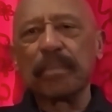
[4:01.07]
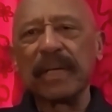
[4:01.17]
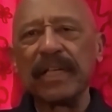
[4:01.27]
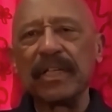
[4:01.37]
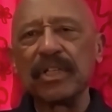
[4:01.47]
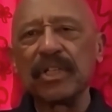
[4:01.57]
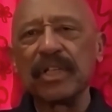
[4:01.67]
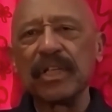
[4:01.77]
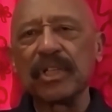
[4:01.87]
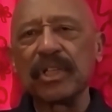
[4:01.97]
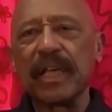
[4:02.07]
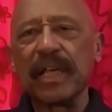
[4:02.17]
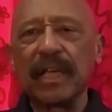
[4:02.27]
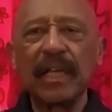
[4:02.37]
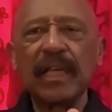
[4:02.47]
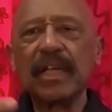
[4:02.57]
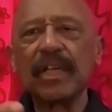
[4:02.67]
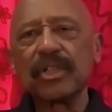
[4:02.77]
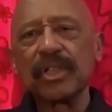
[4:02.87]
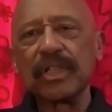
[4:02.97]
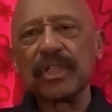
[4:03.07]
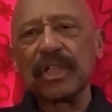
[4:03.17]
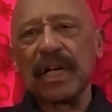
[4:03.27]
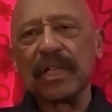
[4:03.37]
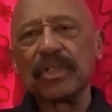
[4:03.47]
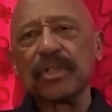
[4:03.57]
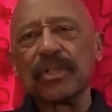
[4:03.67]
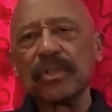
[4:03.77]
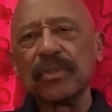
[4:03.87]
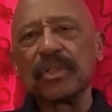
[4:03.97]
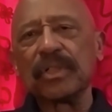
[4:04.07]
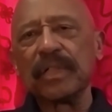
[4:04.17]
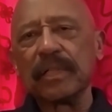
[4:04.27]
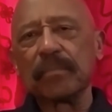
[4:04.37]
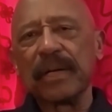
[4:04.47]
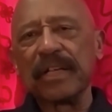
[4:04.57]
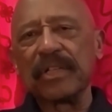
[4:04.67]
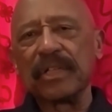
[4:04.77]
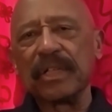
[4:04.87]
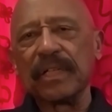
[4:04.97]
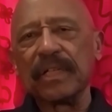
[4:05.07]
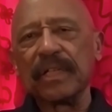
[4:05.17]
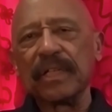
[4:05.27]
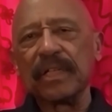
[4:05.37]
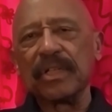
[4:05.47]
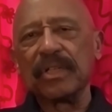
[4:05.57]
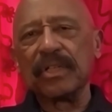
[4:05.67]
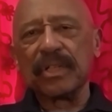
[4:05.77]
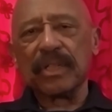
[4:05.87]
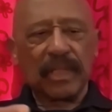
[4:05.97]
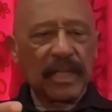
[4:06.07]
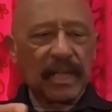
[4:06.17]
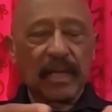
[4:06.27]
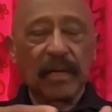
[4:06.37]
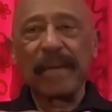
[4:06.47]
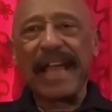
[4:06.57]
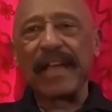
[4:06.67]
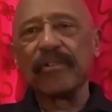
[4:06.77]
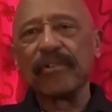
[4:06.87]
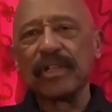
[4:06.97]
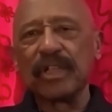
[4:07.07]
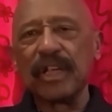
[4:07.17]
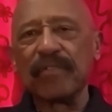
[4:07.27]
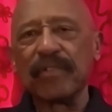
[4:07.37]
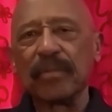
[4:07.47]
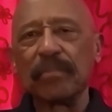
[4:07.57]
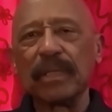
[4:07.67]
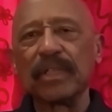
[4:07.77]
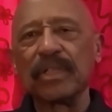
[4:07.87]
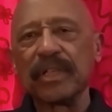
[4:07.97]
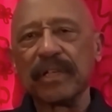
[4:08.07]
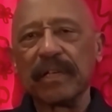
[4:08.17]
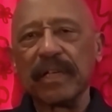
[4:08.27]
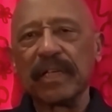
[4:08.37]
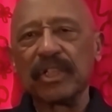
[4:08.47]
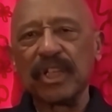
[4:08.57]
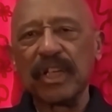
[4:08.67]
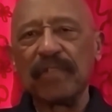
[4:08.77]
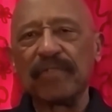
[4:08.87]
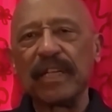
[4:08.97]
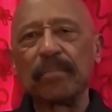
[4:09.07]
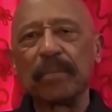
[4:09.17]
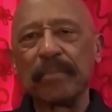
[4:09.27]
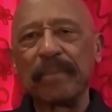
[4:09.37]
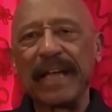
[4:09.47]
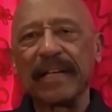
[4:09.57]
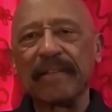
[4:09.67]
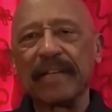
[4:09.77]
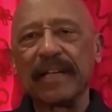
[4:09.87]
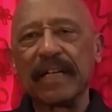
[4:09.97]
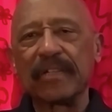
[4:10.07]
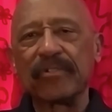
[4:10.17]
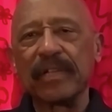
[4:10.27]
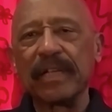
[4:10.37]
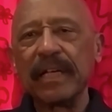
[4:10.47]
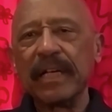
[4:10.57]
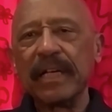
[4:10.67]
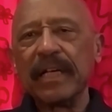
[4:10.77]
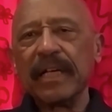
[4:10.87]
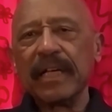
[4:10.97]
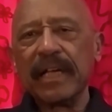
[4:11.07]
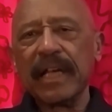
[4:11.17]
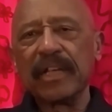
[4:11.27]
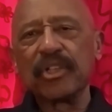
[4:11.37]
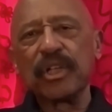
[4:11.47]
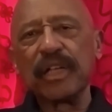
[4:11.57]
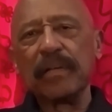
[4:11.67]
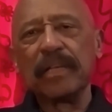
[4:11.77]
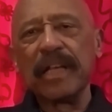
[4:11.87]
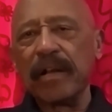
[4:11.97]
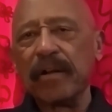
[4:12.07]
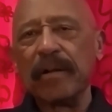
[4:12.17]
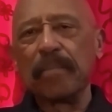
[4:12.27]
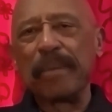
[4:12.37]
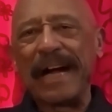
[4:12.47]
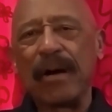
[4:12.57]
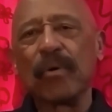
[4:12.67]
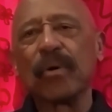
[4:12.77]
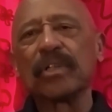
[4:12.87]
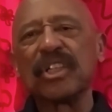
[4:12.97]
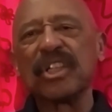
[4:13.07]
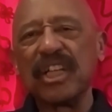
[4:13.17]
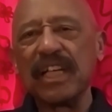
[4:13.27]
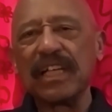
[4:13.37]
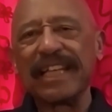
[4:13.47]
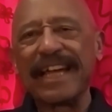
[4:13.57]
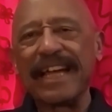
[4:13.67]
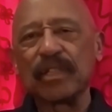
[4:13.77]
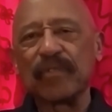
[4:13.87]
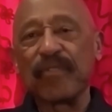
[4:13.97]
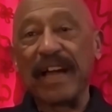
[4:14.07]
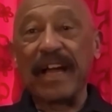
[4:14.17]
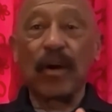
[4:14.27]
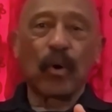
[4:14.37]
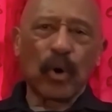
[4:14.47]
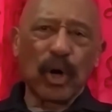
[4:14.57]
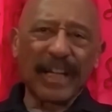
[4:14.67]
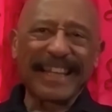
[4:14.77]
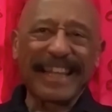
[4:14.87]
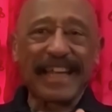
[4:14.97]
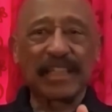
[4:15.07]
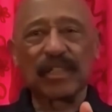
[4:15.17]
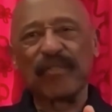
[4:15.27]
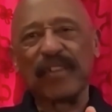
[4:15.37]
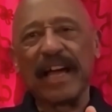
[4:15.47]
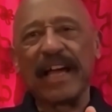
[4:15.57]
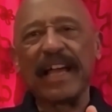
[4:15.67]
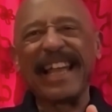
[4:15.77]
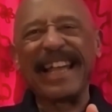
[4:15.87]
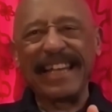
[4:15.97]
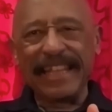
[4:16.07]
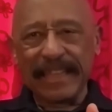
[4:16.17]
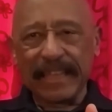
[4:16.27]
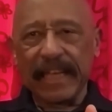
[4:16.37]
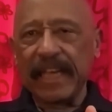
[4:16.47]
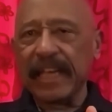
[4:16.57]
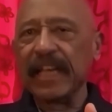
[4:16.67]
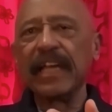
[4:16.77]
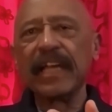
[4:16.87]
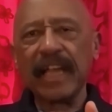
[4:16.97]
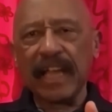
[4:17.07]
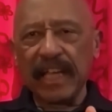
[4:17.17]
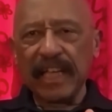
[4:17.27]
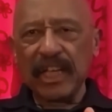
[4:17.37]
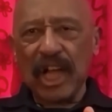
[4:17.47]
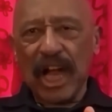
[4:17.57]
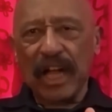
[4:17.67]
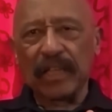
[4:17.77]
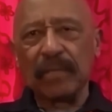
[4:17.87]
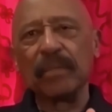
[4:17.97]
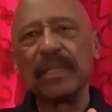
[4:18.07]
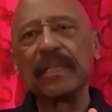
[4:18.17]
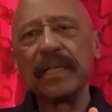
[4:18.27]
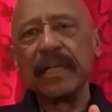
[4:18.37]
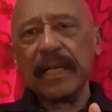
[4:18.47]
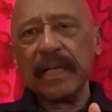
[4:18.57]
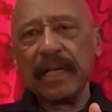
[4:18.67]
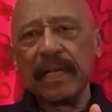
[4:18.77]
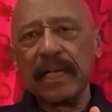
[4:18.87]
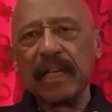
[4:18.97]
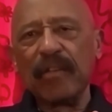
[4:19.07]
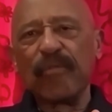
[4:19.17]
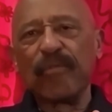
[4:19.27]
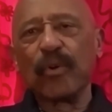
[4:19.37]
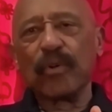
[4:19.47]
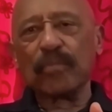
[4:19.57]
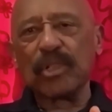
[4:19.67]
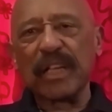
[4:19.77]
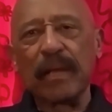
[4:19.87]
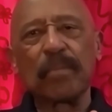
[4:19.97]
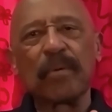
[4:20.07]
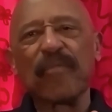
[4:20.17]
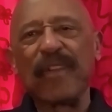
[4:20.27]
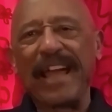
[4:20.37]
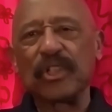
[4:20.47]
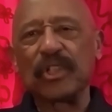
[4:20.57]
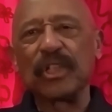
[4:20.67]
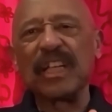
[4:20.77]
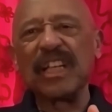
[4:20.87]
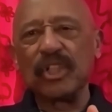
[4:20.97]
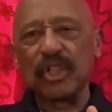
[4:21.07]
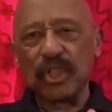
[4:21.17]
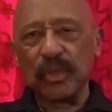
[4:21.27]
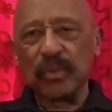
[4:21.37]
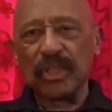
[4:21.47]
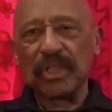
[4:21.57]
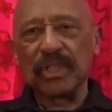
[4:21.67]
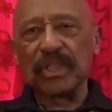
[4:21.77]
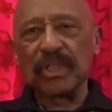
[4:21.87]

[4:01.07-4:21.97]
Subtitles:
opinions, they say, since constitutionally the president is the commander-in-chief of the military and chief diplomat of the country, he has an inherent power to declassify or classify anything, any document, in any form, shape, or fashion he chooses.